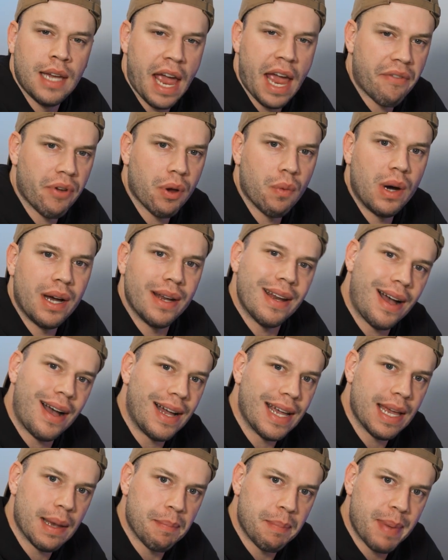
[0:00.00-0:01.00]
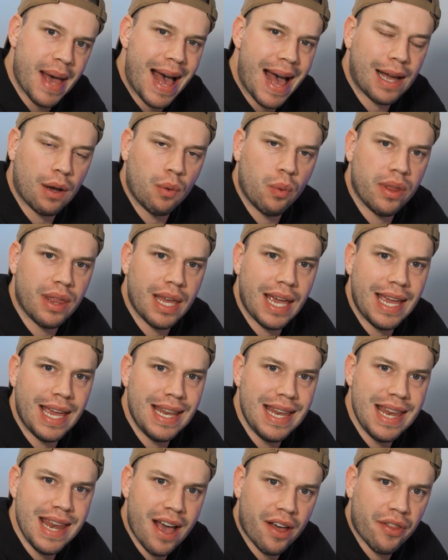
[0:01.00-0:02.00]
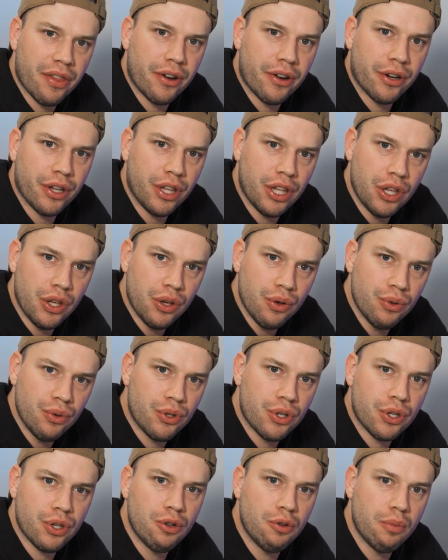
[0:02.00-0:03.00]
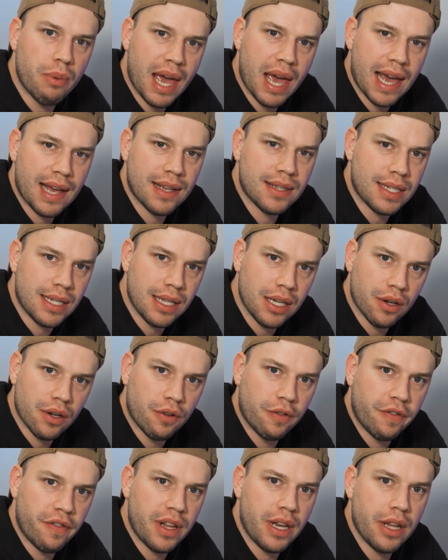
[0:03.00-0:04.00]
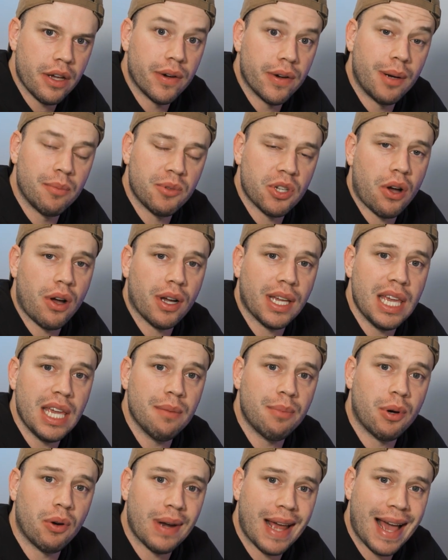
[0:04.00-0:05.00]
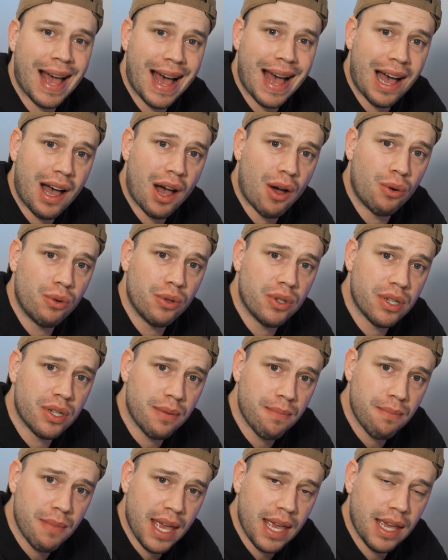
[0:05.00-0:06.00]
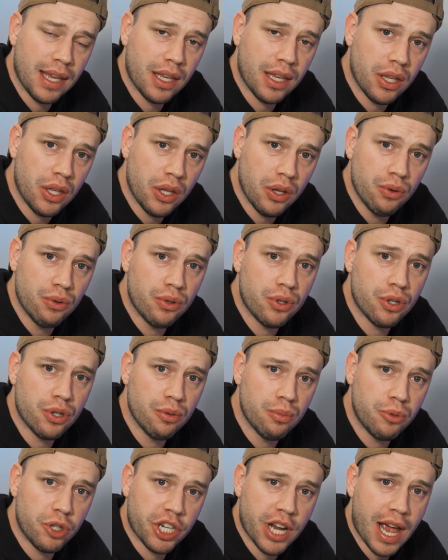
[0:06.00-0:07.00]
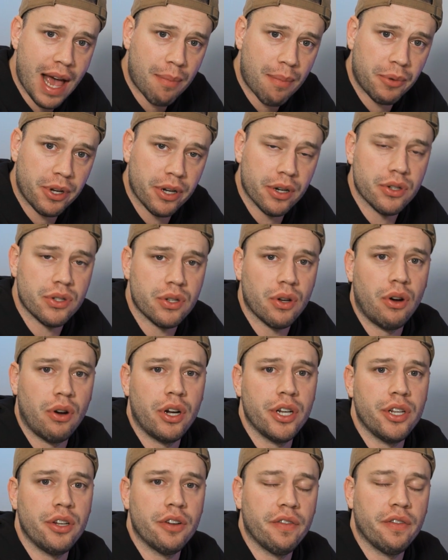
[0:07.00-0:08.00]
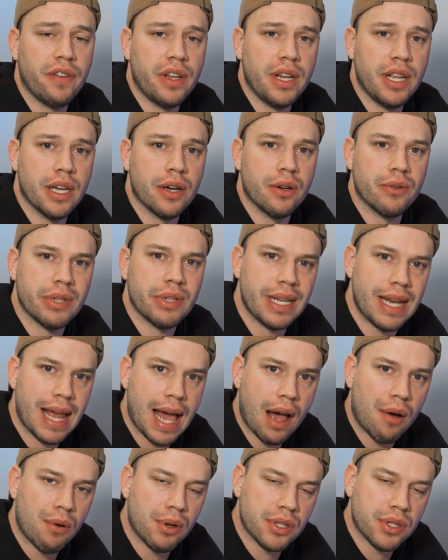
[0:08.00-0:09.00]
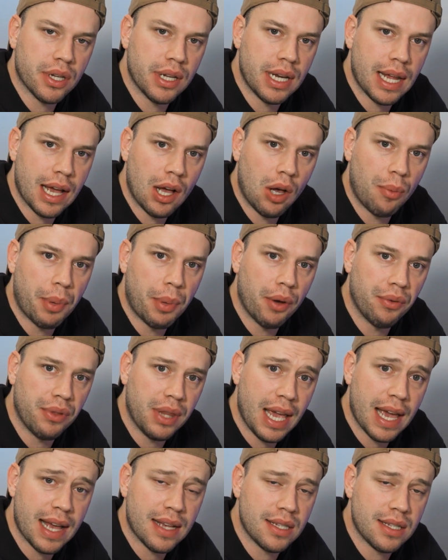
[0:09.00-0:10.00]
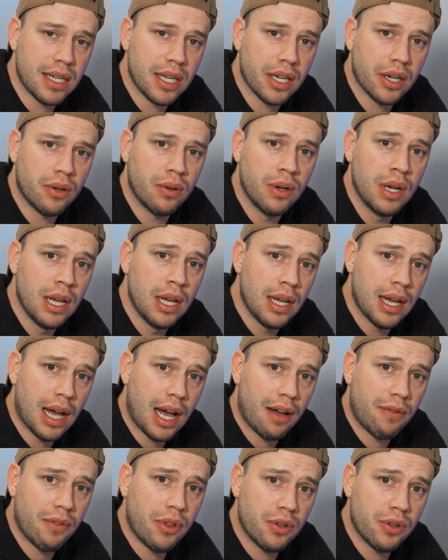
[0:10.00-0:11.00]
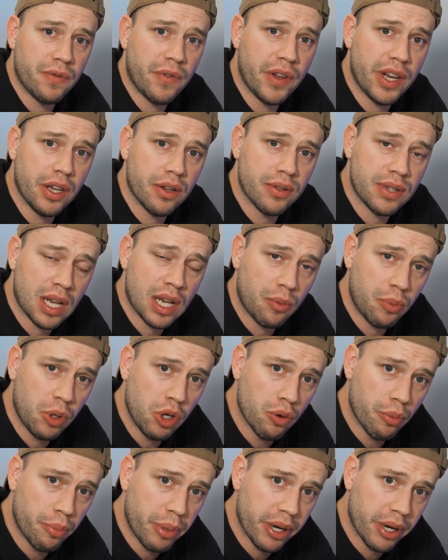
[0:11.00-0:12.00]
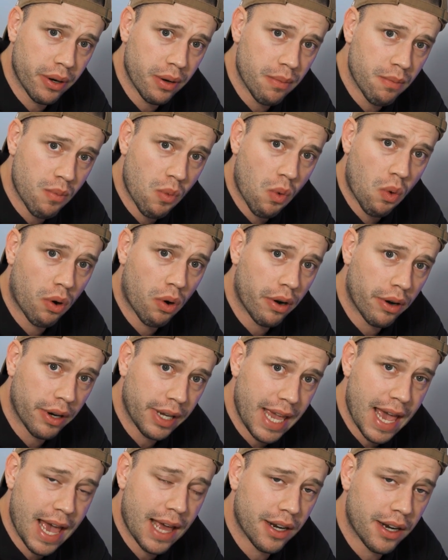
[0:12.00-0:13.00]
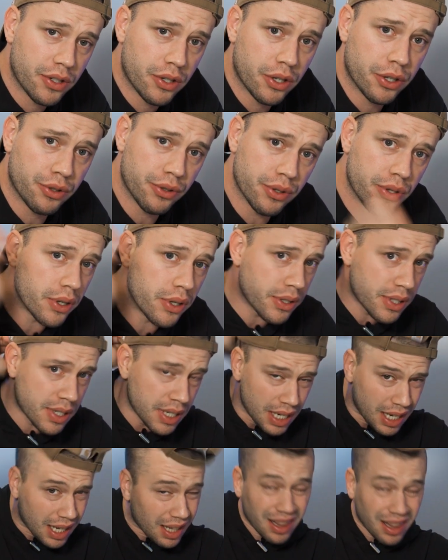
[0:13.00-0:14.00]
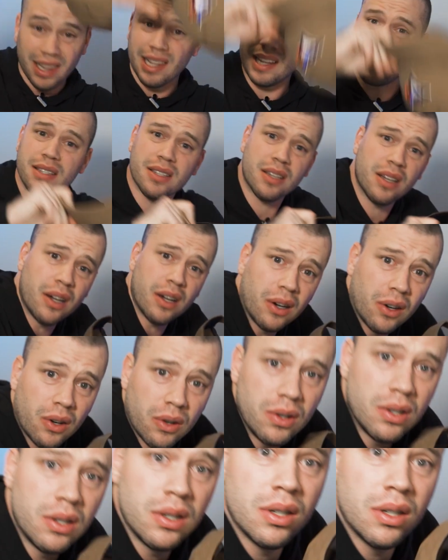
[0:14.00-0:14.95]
Hey everyone, I am back with another YouTube SEO video. I'm talking about how to make YouTube chapters on your videos and how it's going to help out the SEO of those videos, help you appear in more organic search results. Let's go.